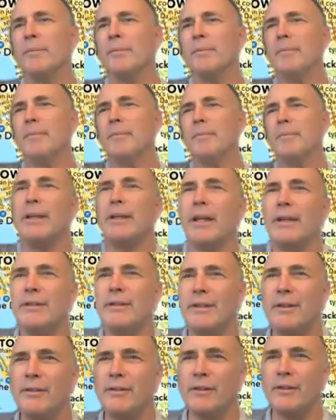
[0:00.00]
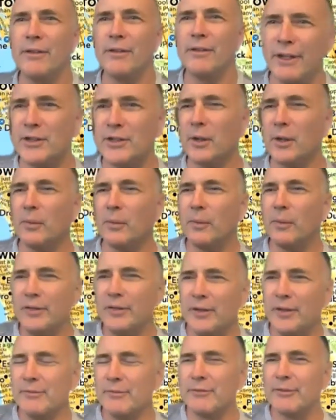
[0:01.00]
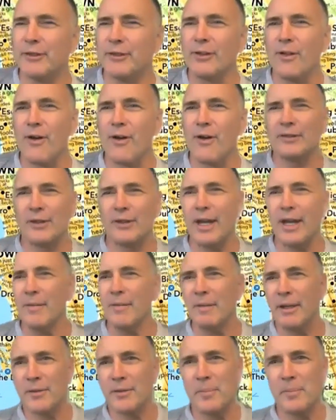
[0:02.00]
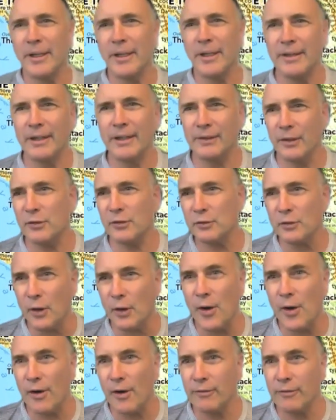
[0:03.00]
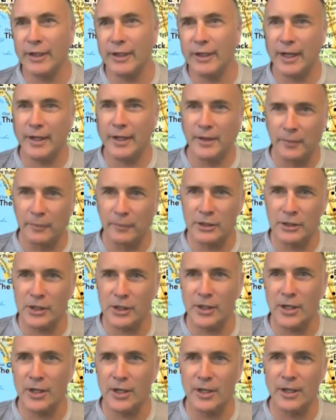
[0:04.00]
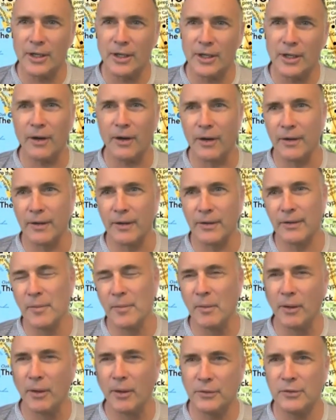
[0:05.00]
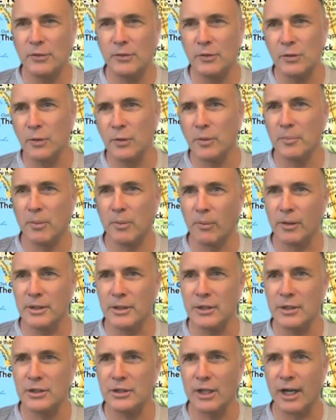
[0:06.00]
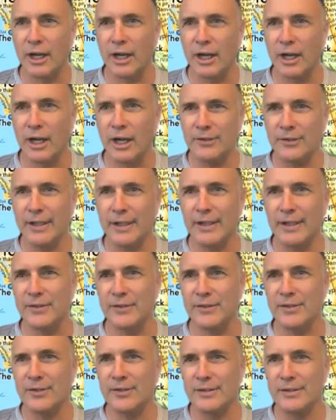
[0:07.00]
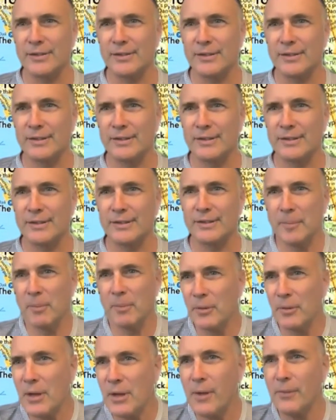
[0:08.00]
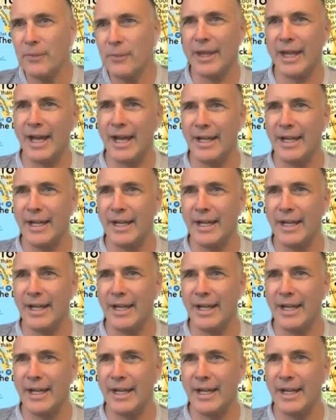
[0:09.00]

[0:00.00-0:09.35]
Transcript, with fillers: uh, conventional wisdom for a long time has been that the serve and the return are the most two important shots in tennis. People know that,